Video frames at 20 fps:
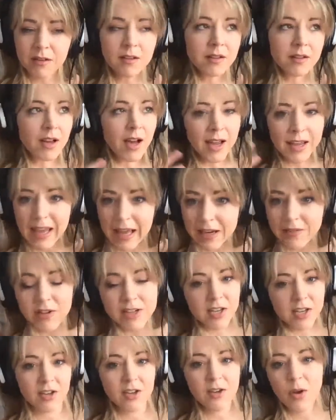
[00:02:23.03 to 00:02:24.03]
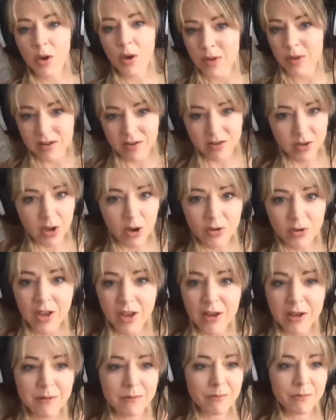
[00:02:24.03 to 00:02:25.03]
I can't even tell you how many songs
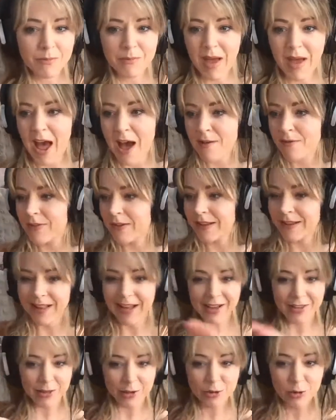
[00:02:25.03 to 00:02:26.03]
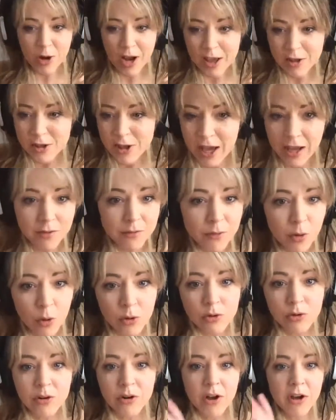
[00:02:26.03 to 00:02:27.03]
I have in like the trash can
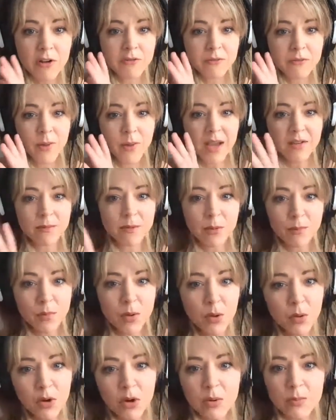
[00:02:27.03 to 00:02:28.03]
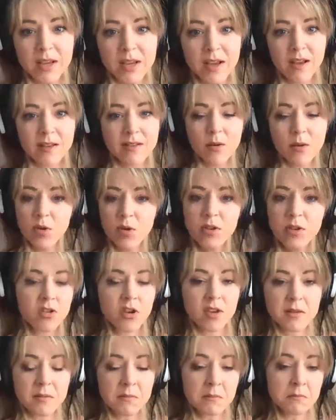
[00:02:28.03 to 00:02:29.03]
folder of my computer, because it was
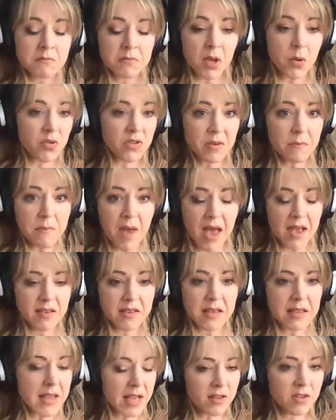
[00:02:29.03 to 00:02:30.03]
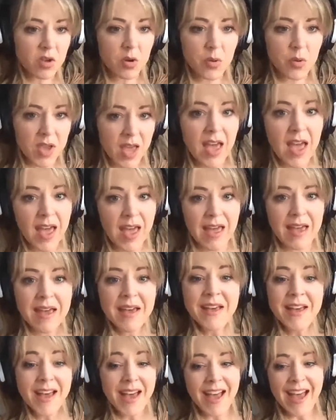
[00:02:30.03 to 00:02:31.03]
a mess, and that's okay.
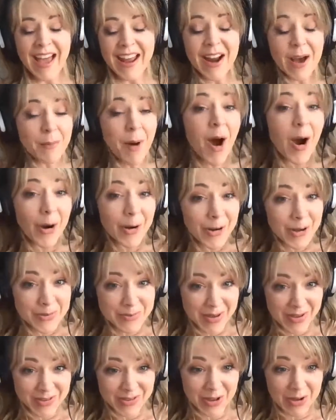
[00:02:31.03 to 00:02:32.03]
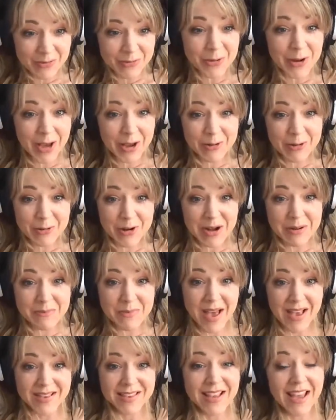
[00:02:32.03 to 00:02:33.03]
And I'm hard on myself when I create a
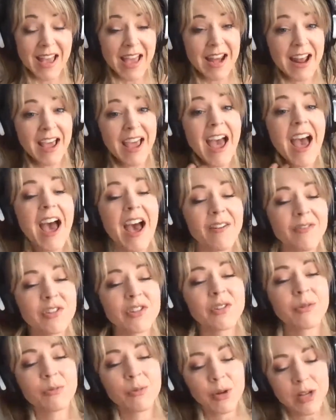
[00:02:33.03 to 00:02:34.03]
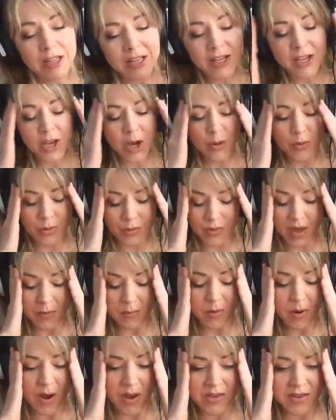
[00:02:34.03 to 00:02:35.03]
mess, and I have to really go through that
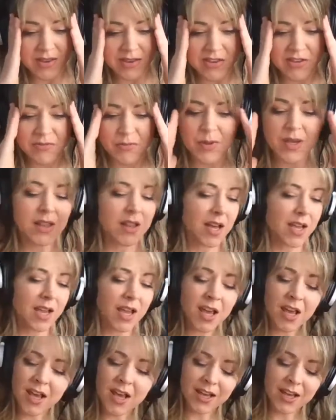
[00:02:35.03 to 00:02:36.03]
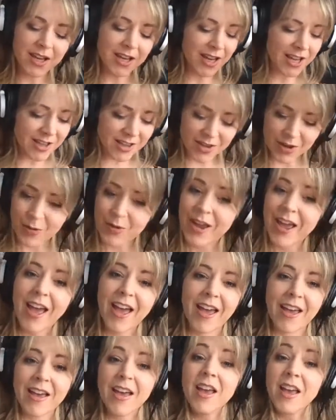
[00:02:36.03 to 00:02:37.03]
process of being like, it's
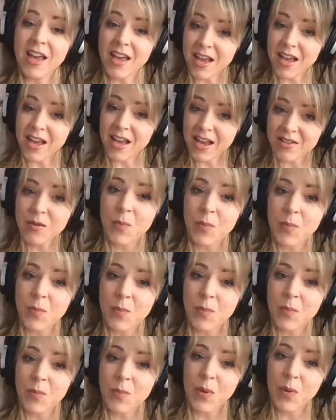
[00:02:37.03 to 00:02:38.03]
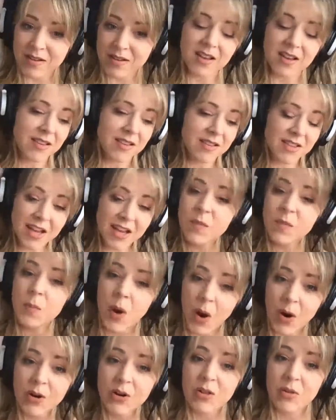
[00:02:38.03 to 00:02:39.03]
okay. It's a part of the process. That's
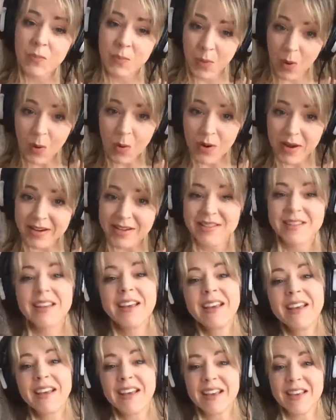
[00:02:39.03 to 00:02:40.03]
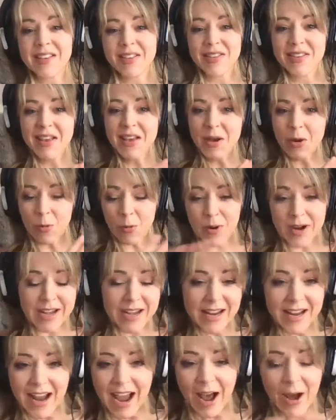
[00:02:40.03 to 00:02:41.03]
part of the point, is
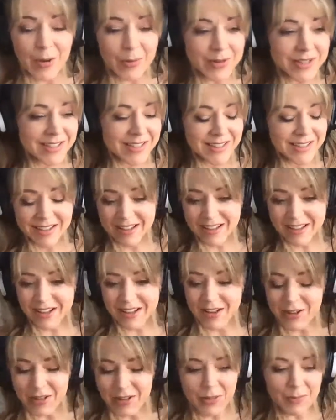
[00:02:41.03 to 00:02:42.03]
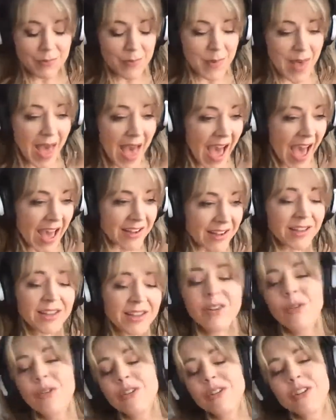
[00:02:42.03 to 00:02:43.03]
weeding out the bad
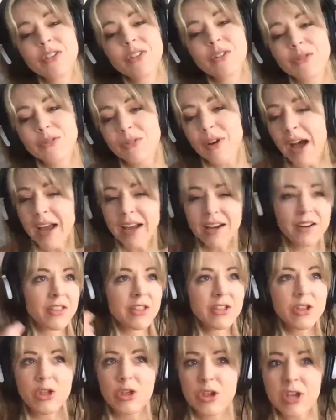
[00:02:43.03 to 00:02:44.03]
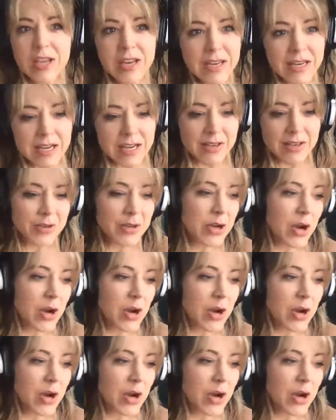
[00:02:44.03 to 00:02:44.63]
in order to find the genius.